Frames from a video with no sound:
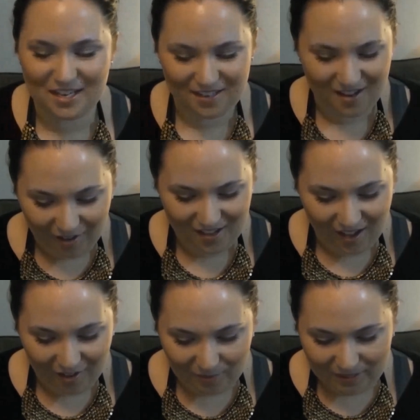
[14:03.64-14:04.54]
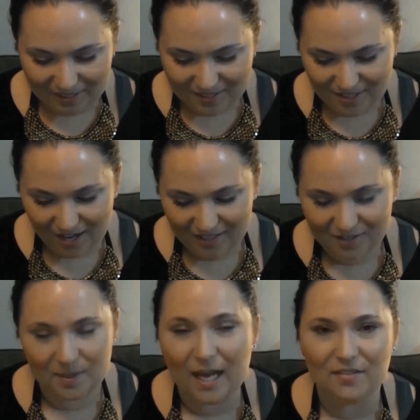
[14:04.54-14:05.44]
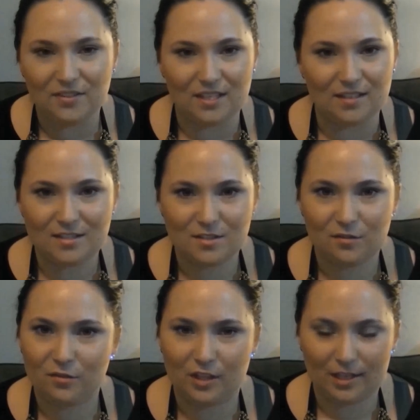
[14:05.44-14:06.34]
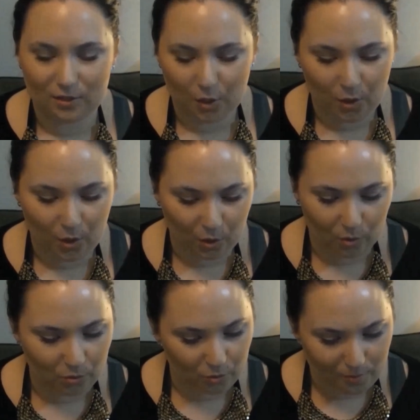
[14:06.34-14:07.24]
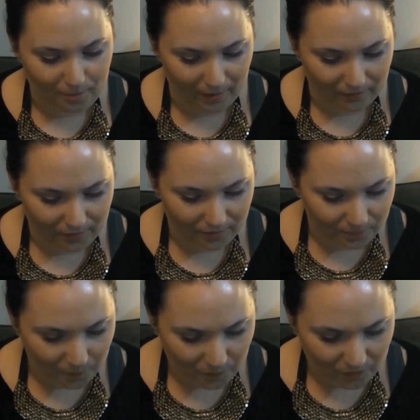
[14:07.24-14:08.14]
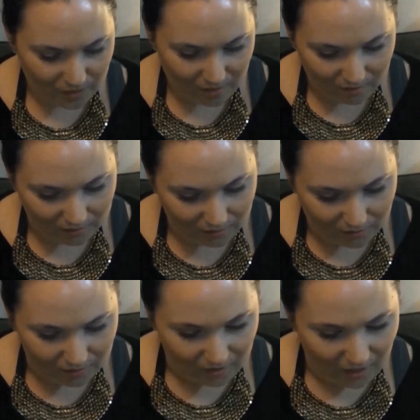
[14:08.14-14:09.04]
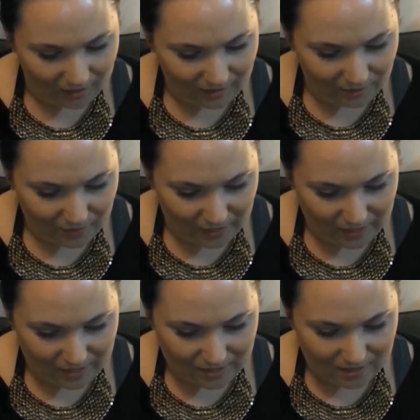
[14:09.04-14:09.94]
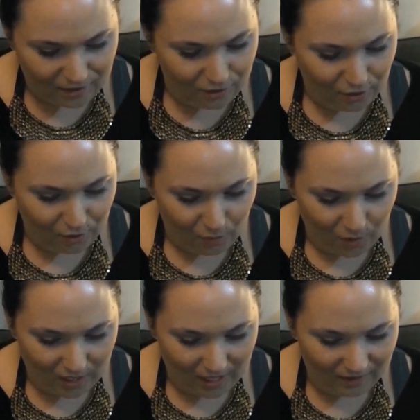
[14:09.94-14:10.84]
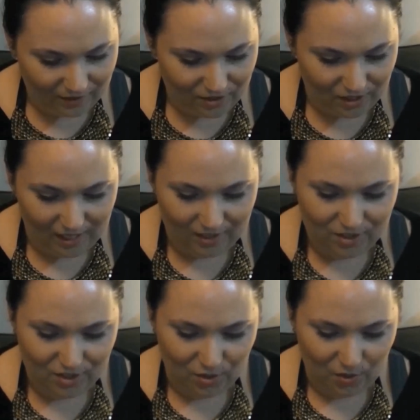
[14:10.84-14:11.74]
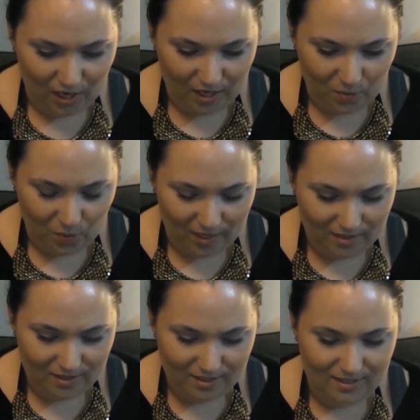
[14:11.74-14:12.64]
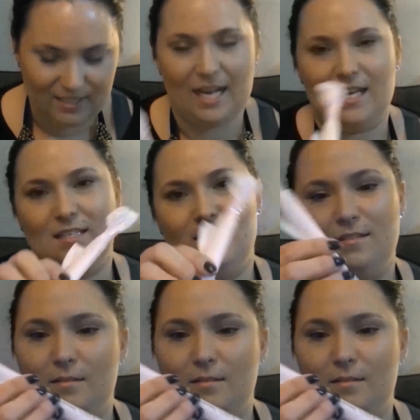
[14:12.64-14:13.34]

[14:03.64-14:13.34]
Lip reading: like, I've been excited about this for like the whole month. I love these. Didn't know what color to get, so I went standard.